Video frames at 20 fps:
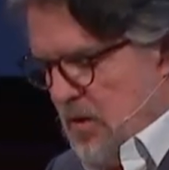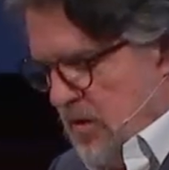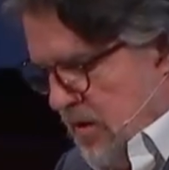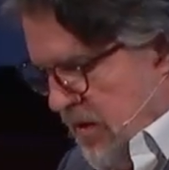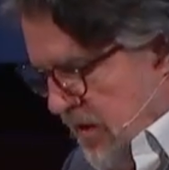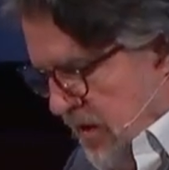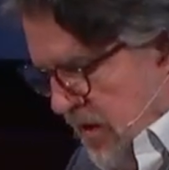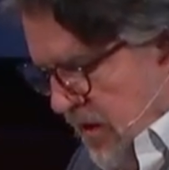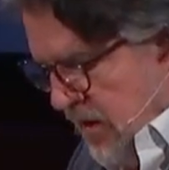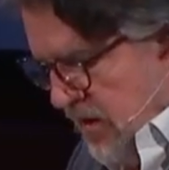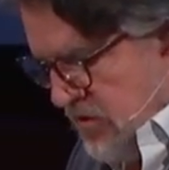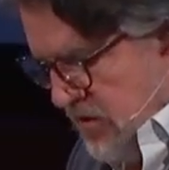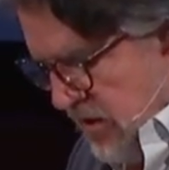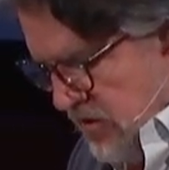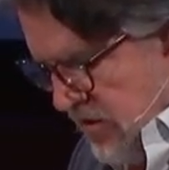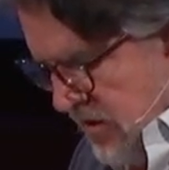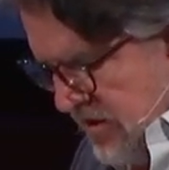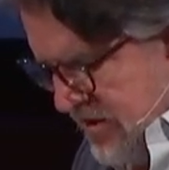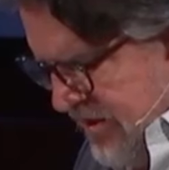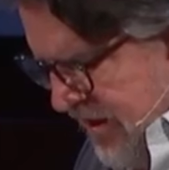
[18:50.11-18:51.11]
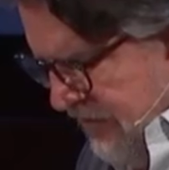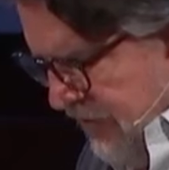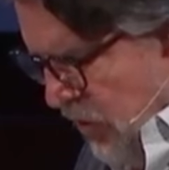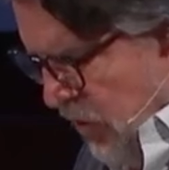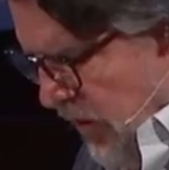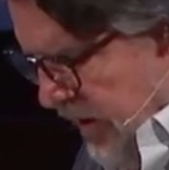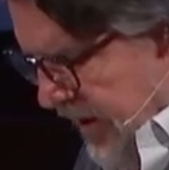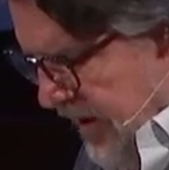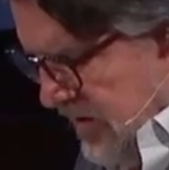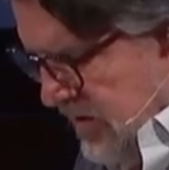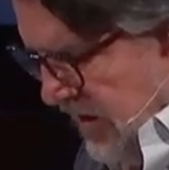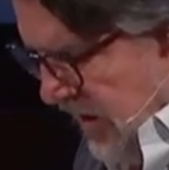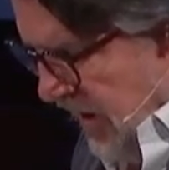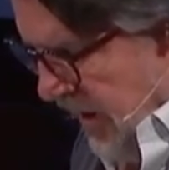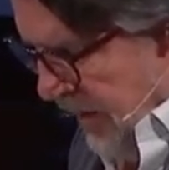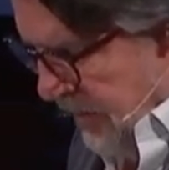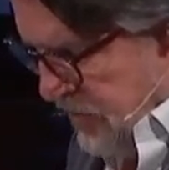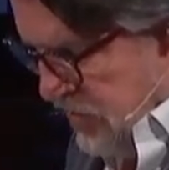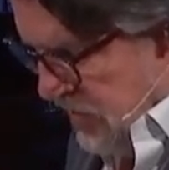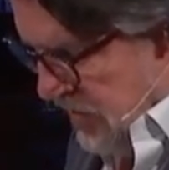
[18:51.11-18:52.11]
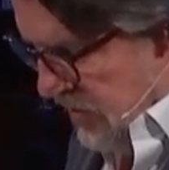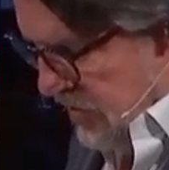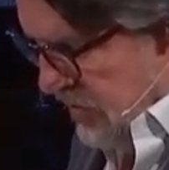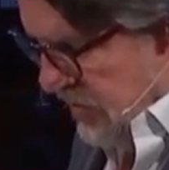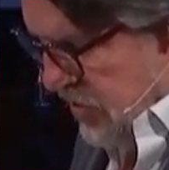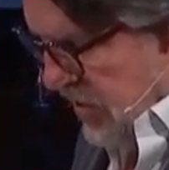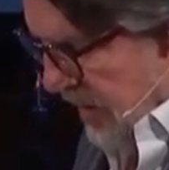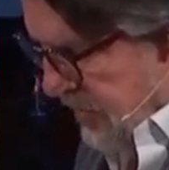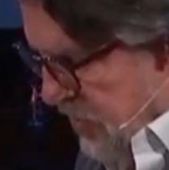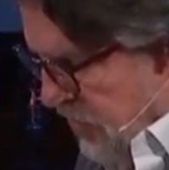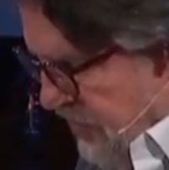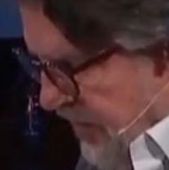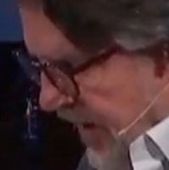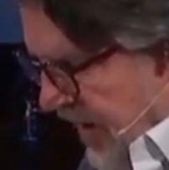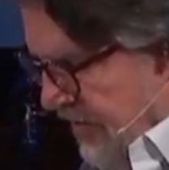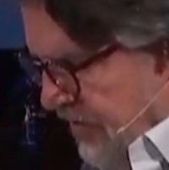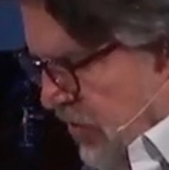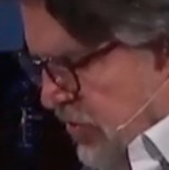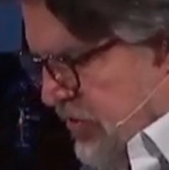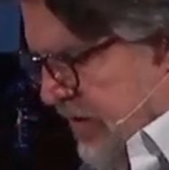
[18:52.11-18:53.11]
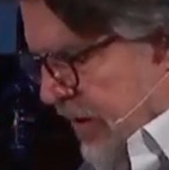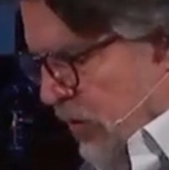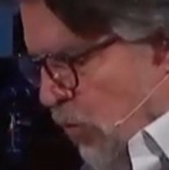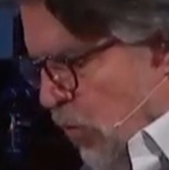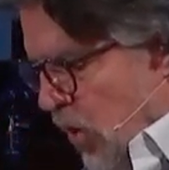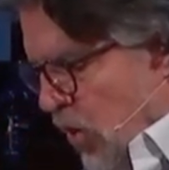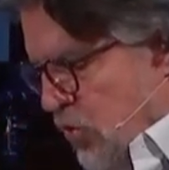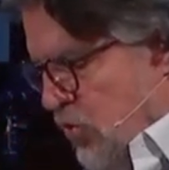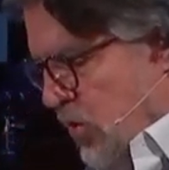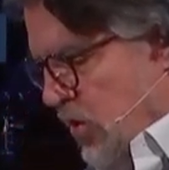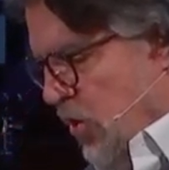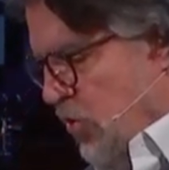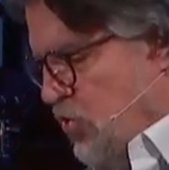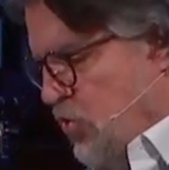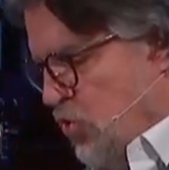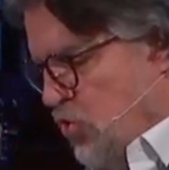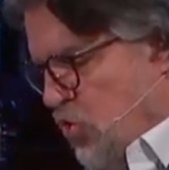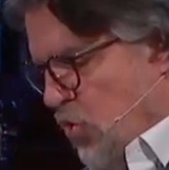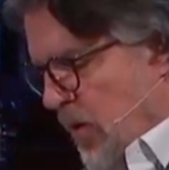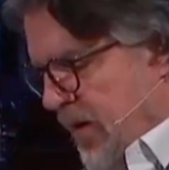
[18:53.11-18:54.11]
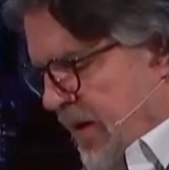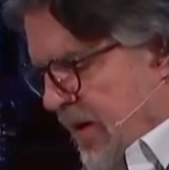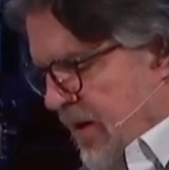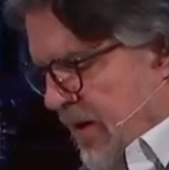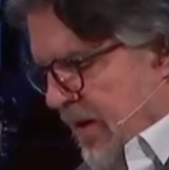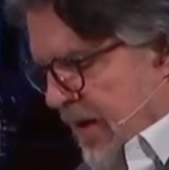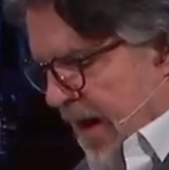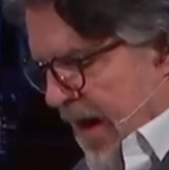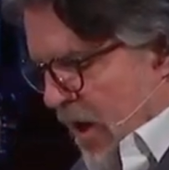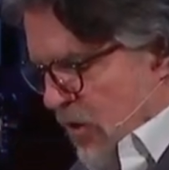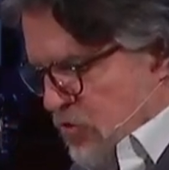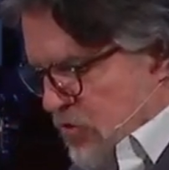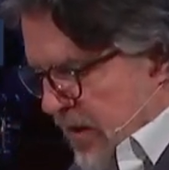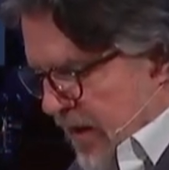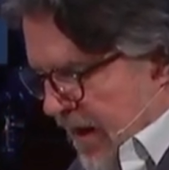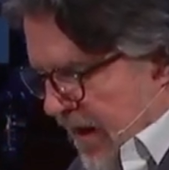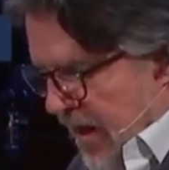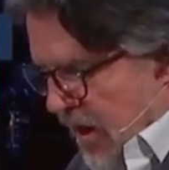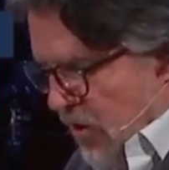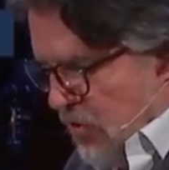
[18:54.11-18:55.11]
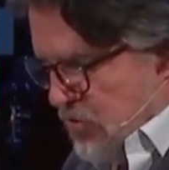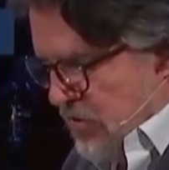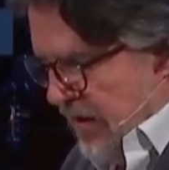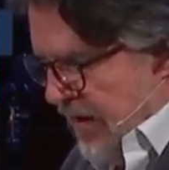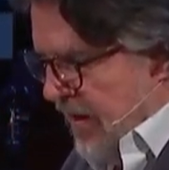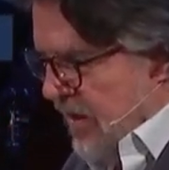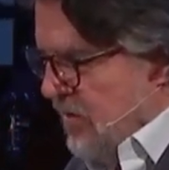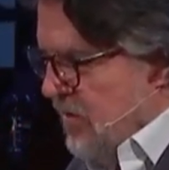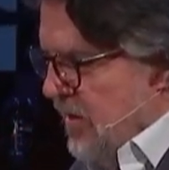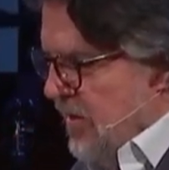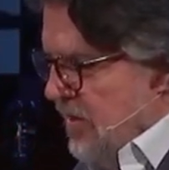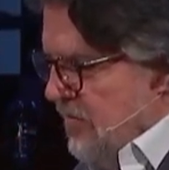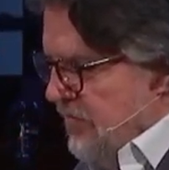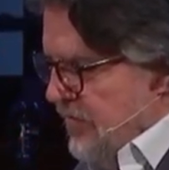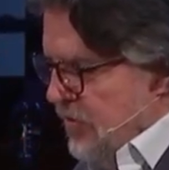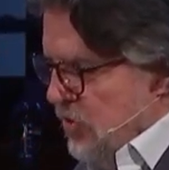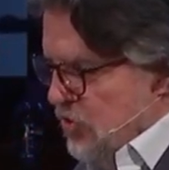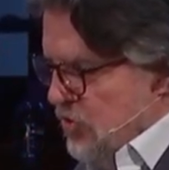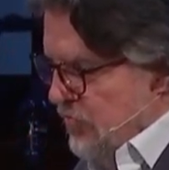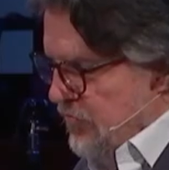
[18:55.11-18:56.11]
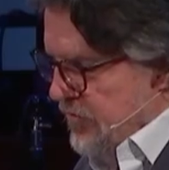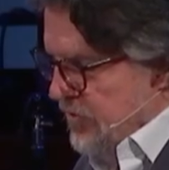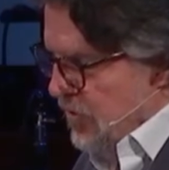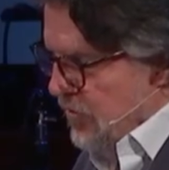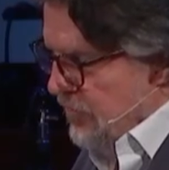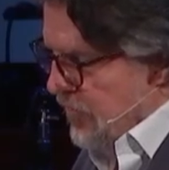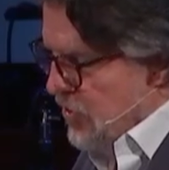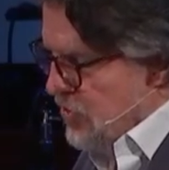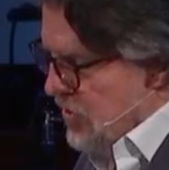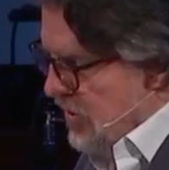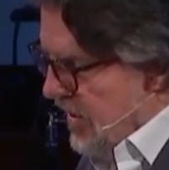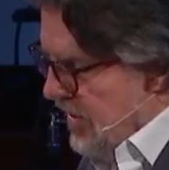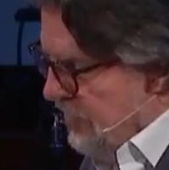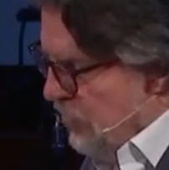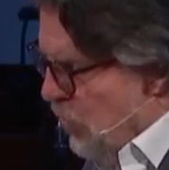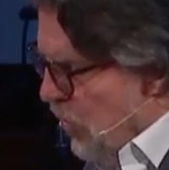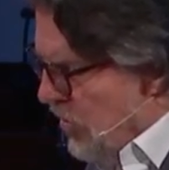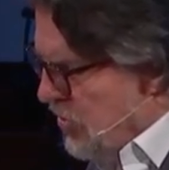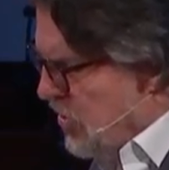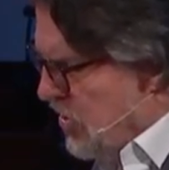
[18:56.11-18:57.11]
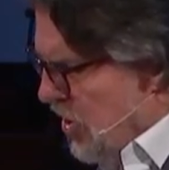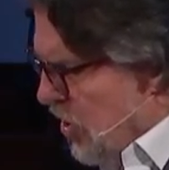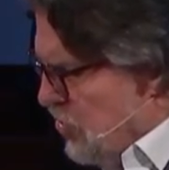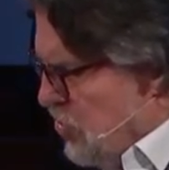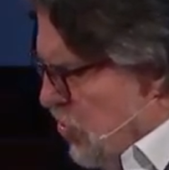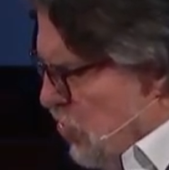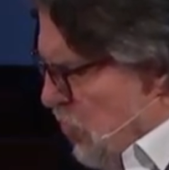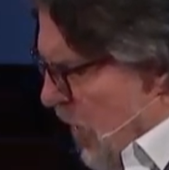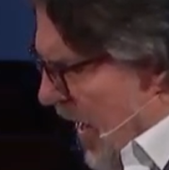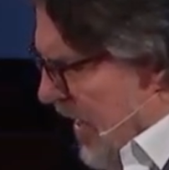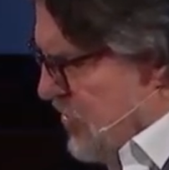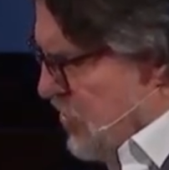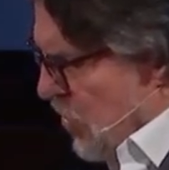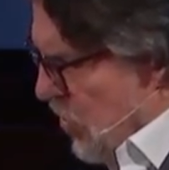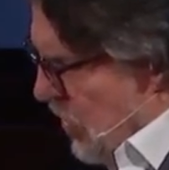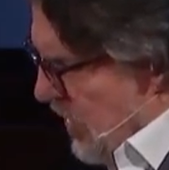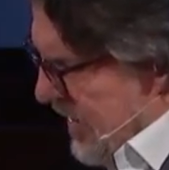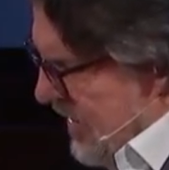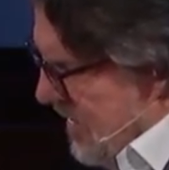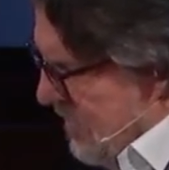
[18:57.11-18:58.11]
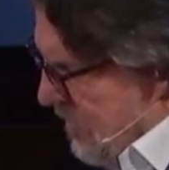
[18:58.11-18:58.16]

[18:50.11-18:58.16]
He, he says it seven or eight times, chapter 5, verse 8 Woe to those who join house to house and add field to field. Verse 11 Woe to those who rise early in the